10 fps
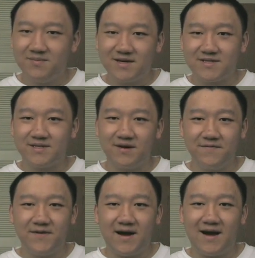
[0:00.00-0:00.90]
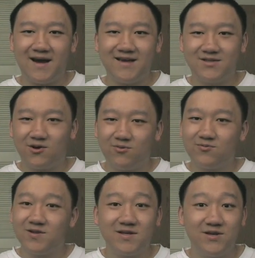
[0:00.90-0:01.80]
myself, I
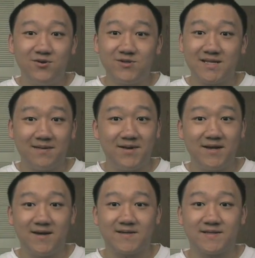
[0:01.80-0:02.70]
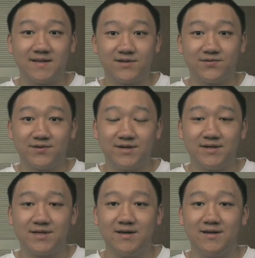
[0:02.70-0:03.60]
don't really use that many
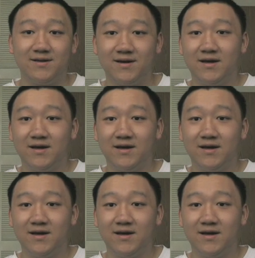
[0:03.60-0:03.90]
accessories, and